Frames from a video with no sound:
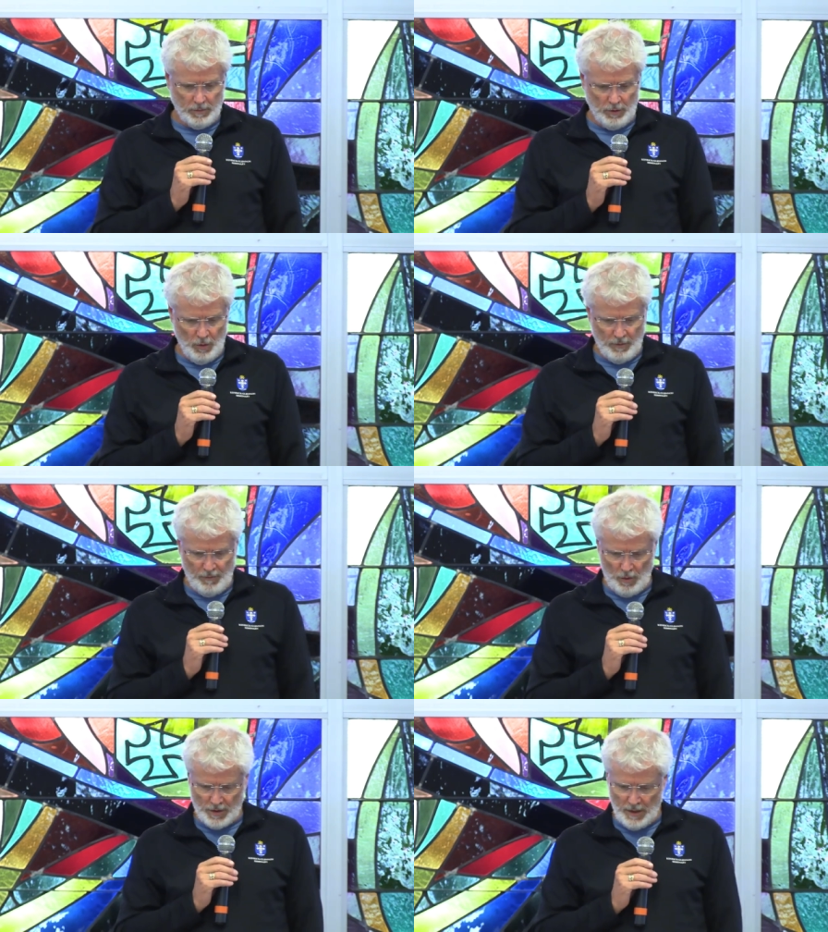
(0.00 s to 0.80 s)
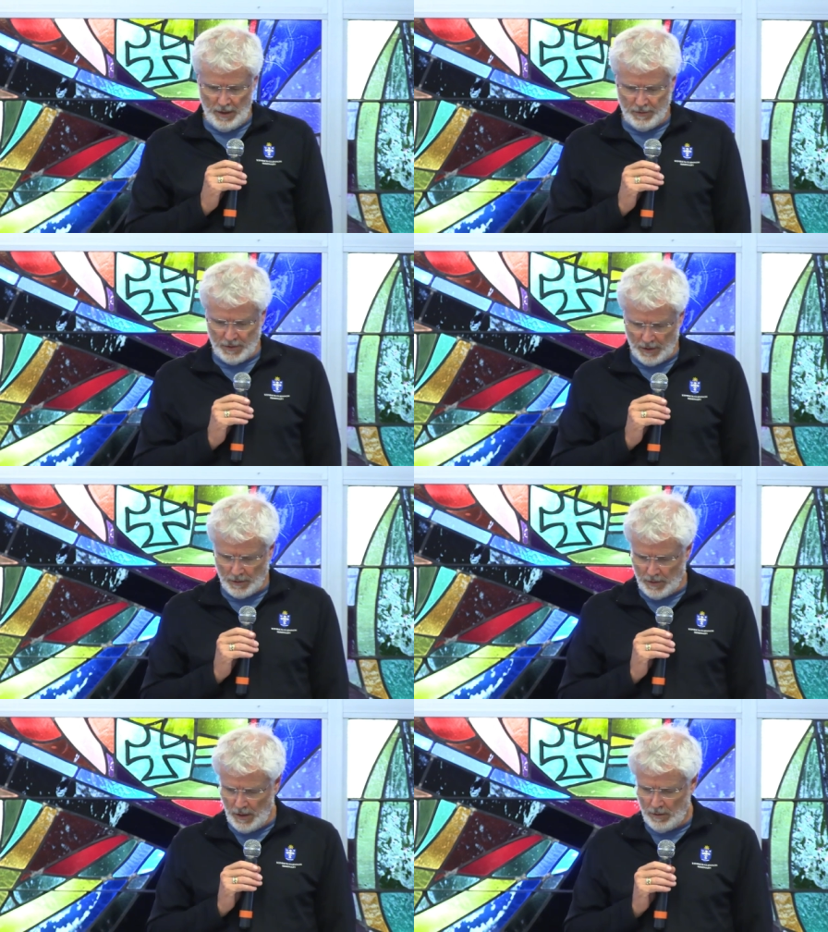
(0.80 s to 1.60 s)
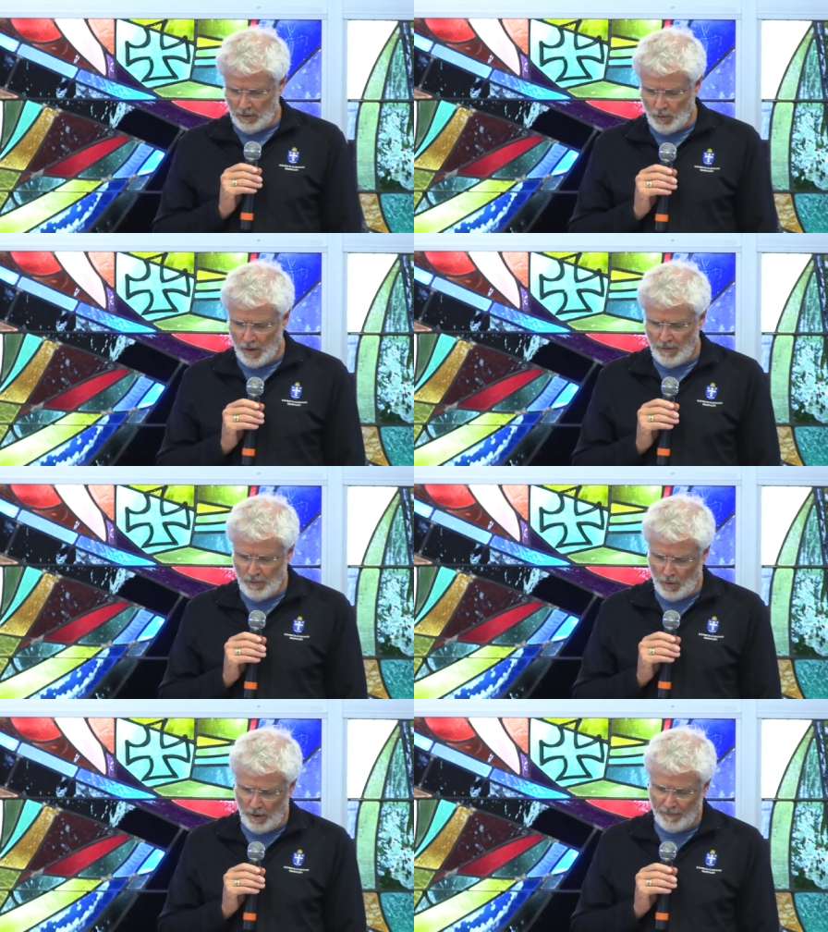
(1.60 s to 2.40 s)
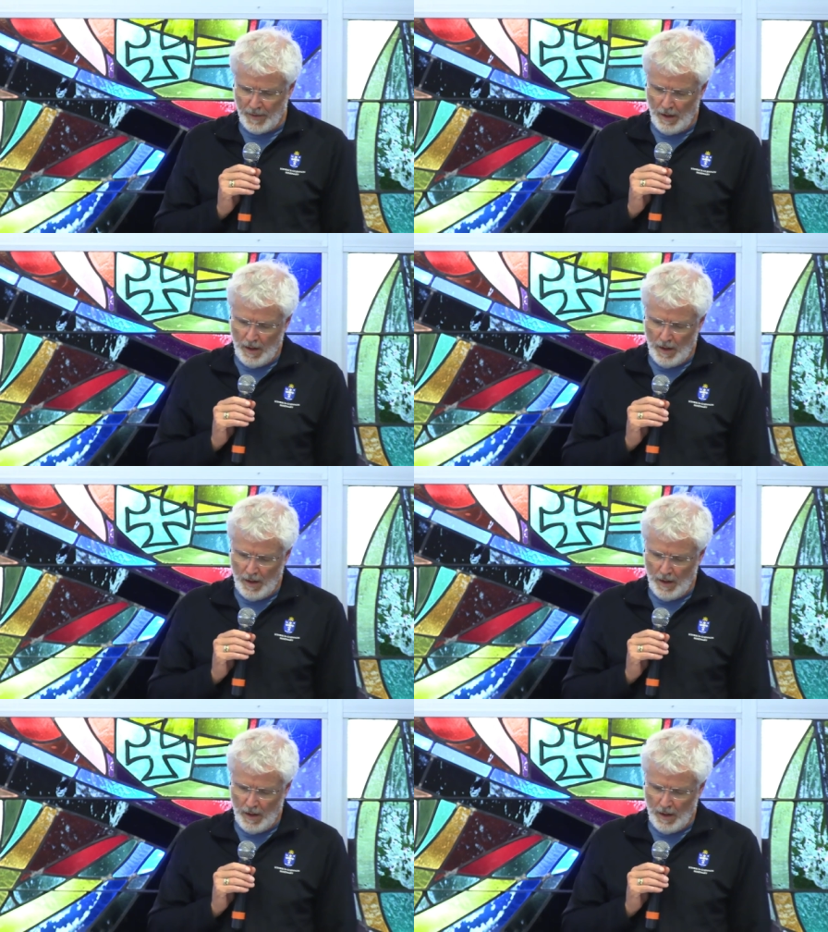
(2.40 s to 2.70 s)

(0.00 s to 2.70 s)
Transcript: Luke 14, 16 to 24.